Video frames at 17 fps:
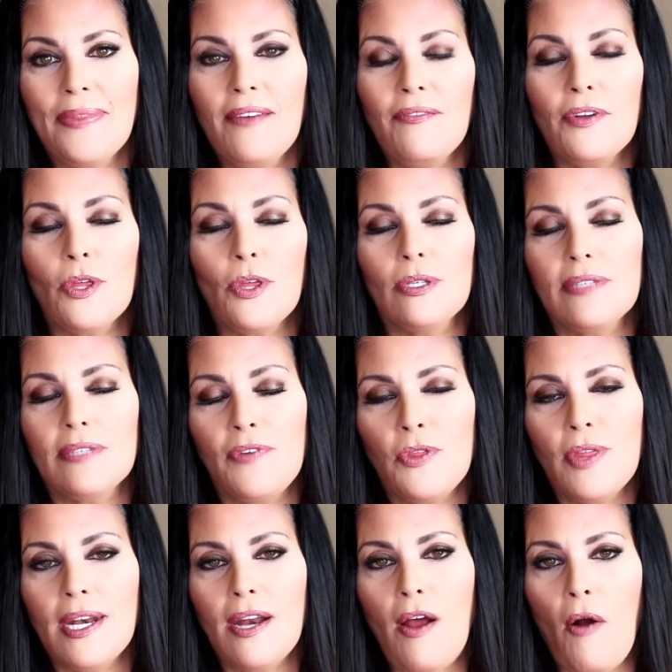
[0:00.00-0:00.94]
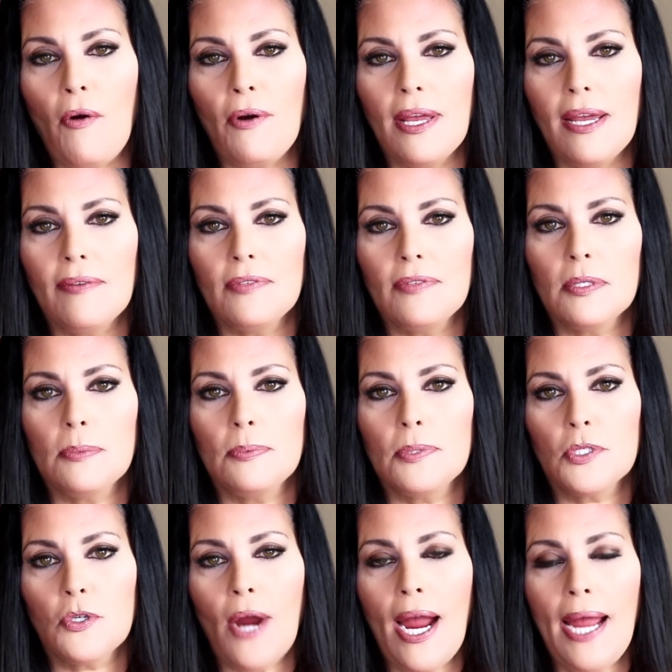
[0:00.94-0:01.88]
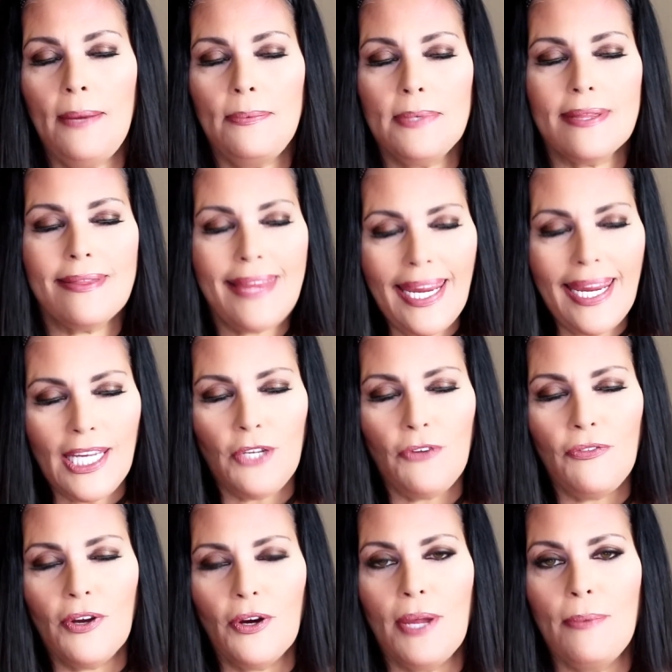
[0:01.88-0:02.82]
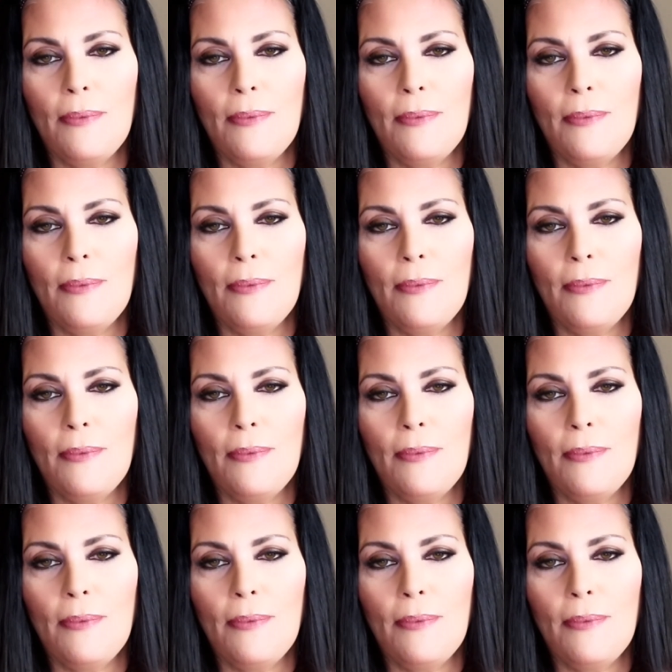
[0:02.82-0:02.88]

For those of you that already have subscribed, thank you very